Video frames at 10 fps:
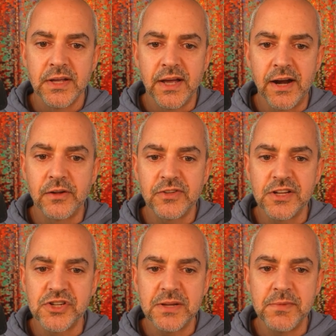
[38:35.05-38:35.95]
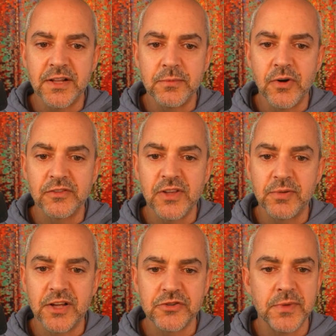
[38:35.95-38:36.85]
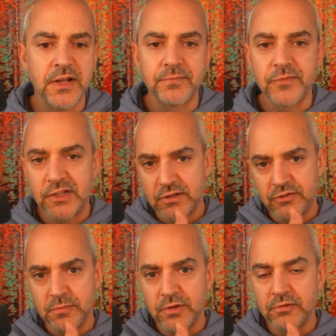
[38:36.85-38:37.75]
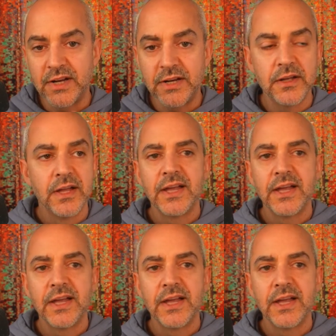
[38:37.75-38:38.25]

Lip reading: And I don't say cheat meal anymore. I say pleasure meal. Super, Lorena.